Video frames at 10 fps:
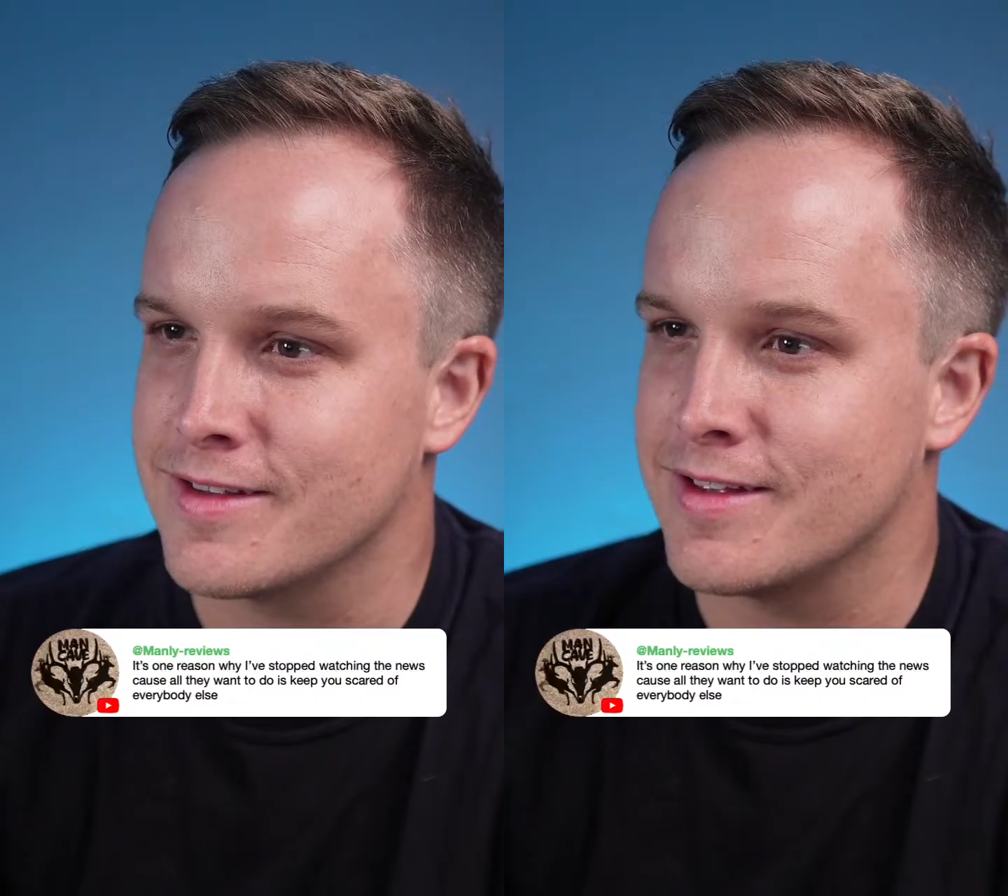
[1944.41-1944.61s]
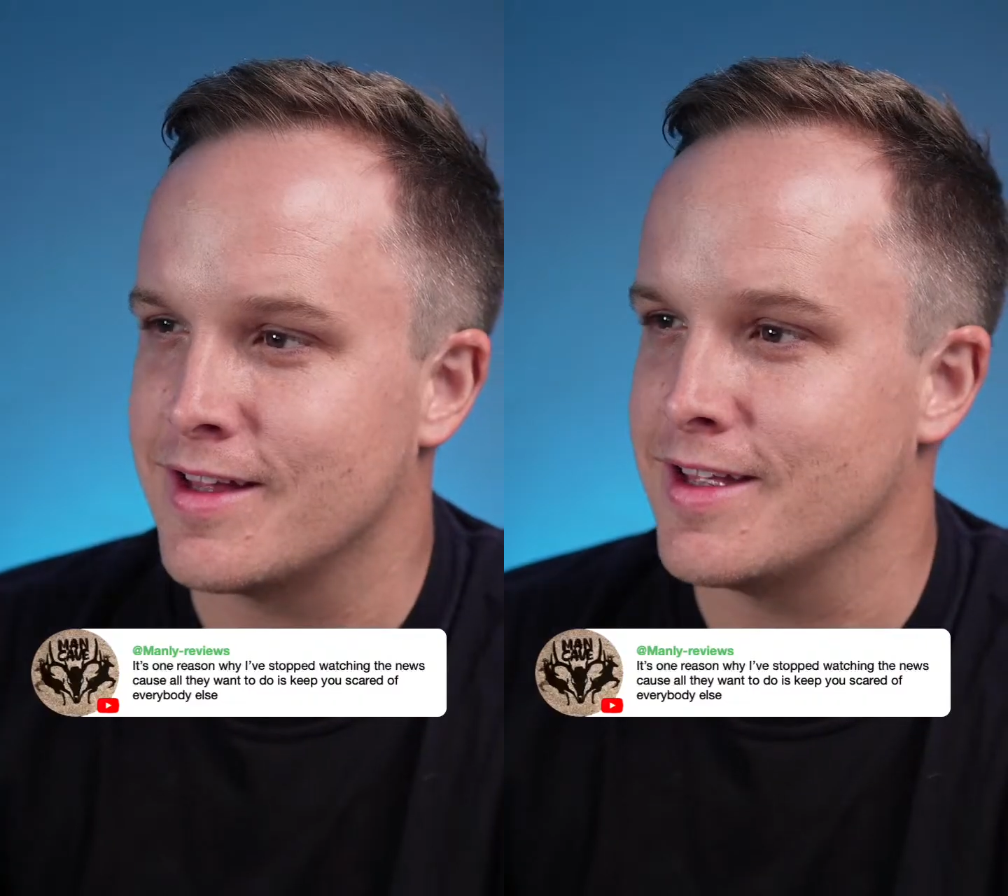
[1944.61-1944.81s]

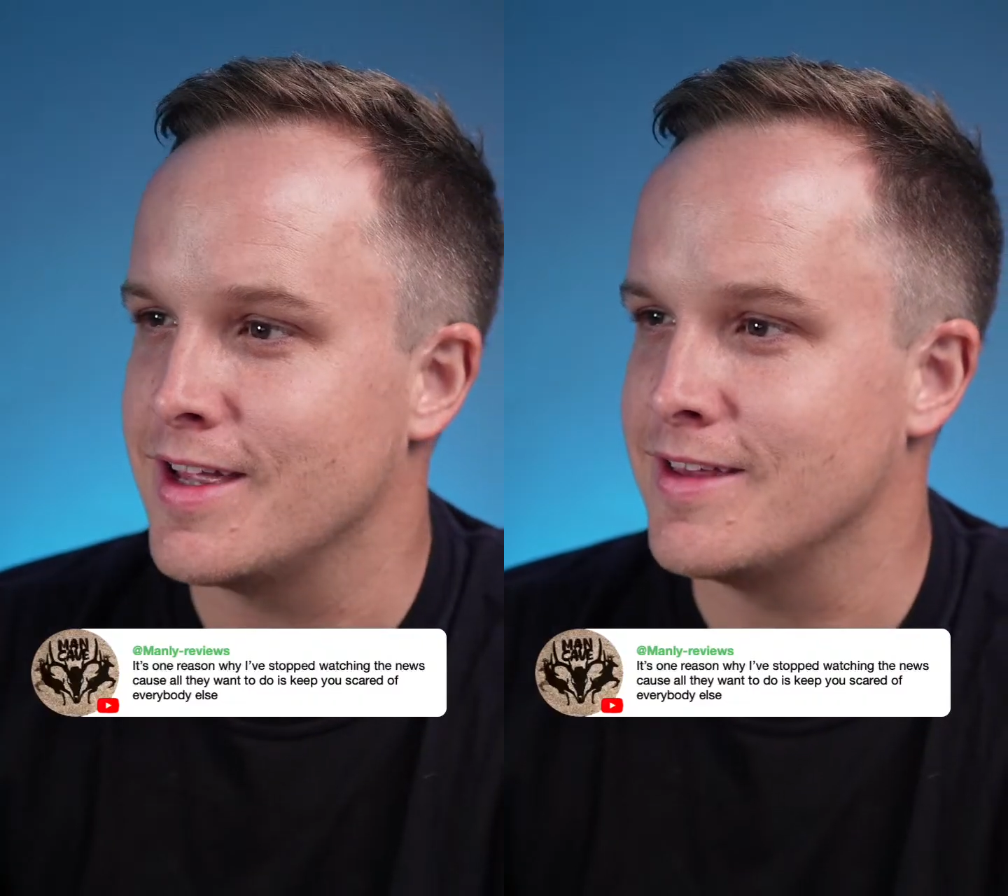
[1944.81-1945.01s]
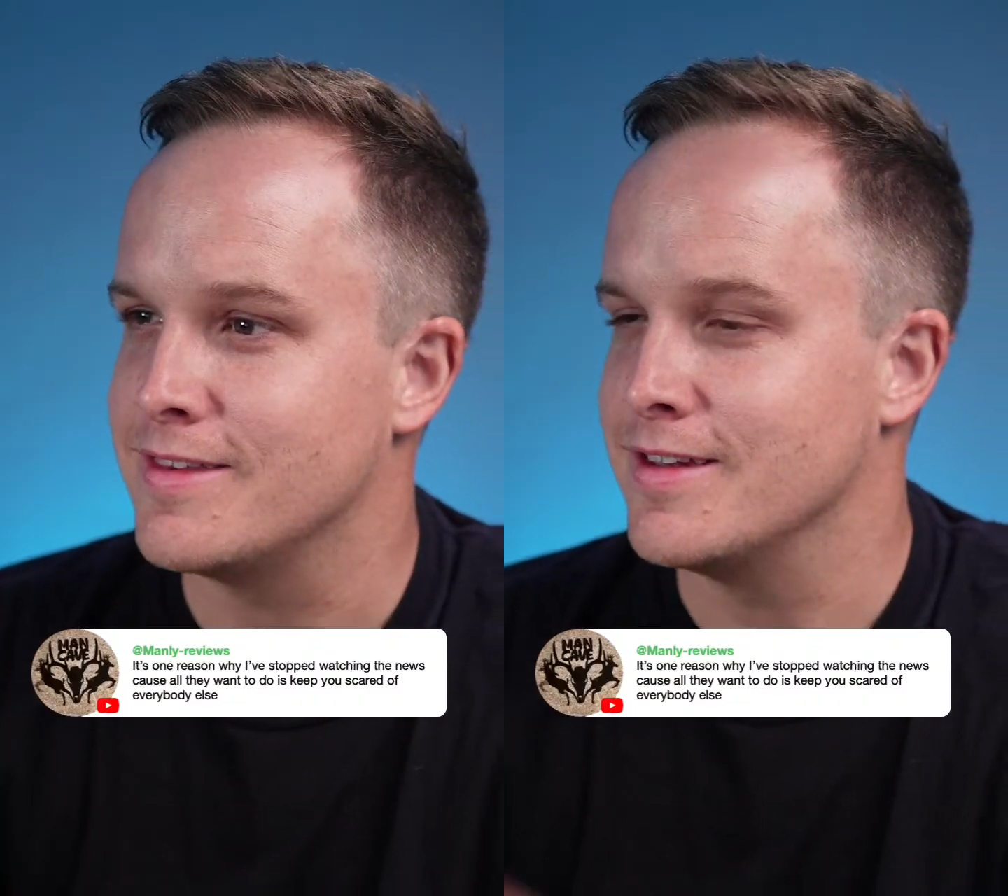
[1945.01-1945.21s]
I
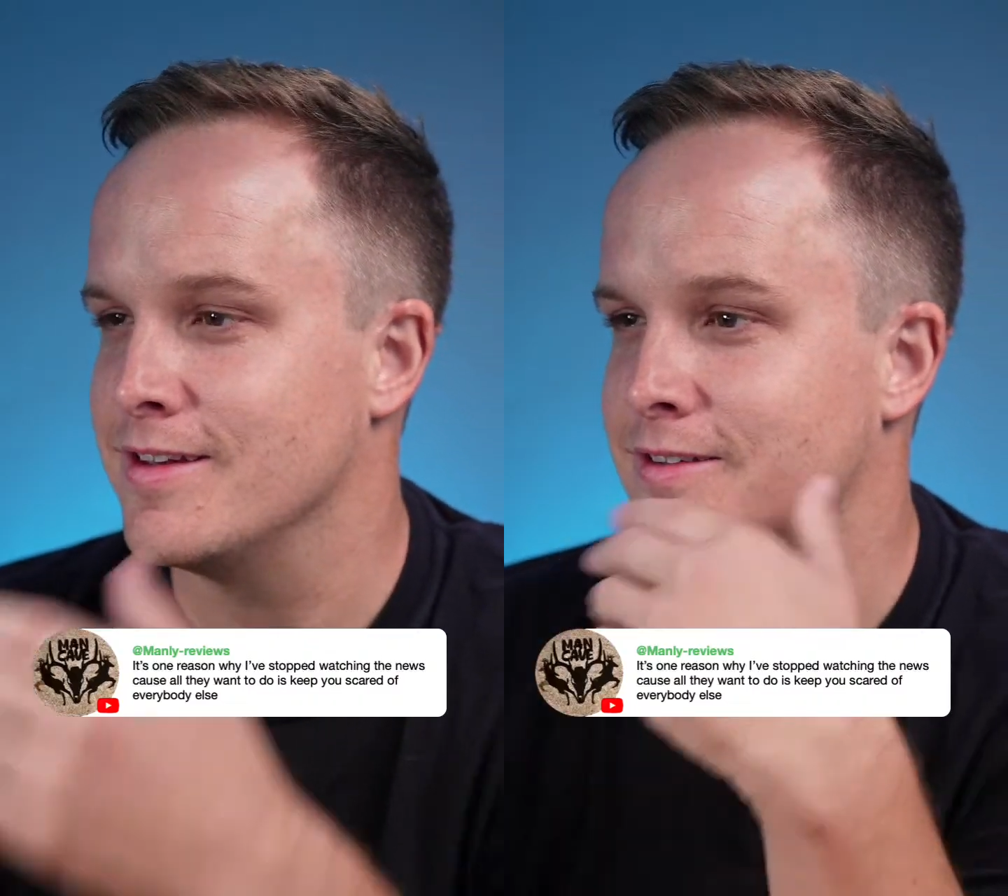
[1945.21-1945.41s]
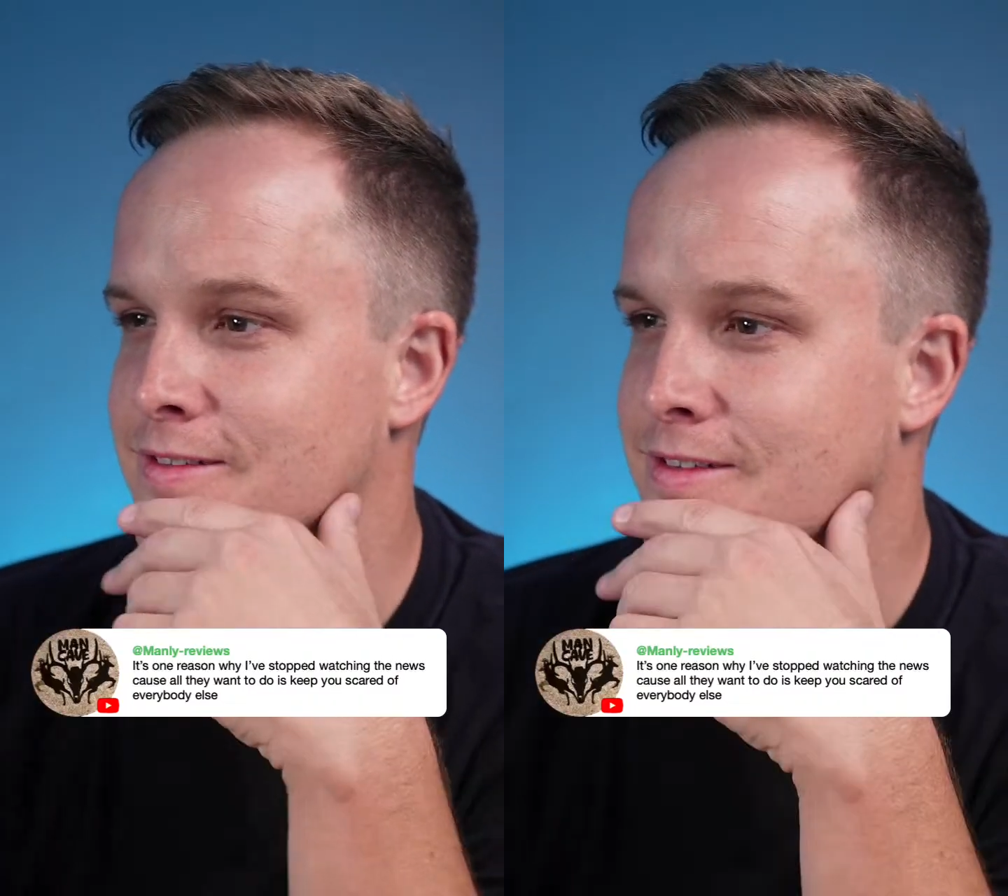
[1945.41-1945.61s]
hate the
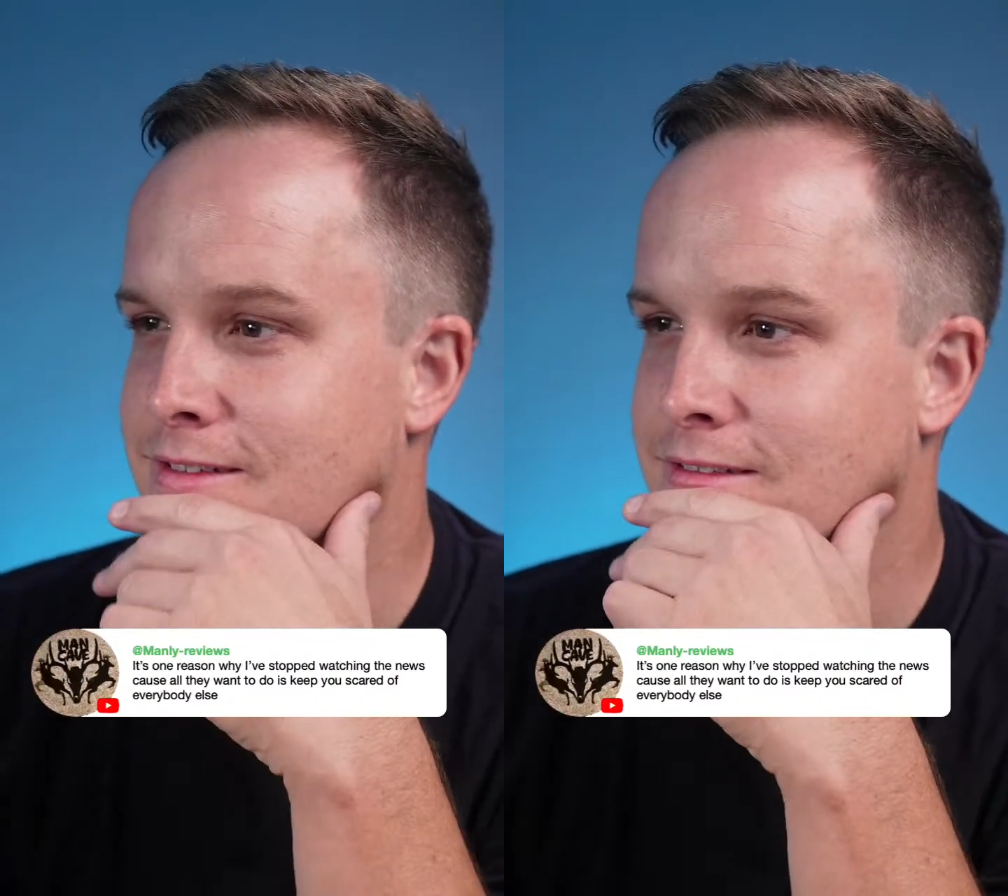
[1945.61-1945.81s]
news.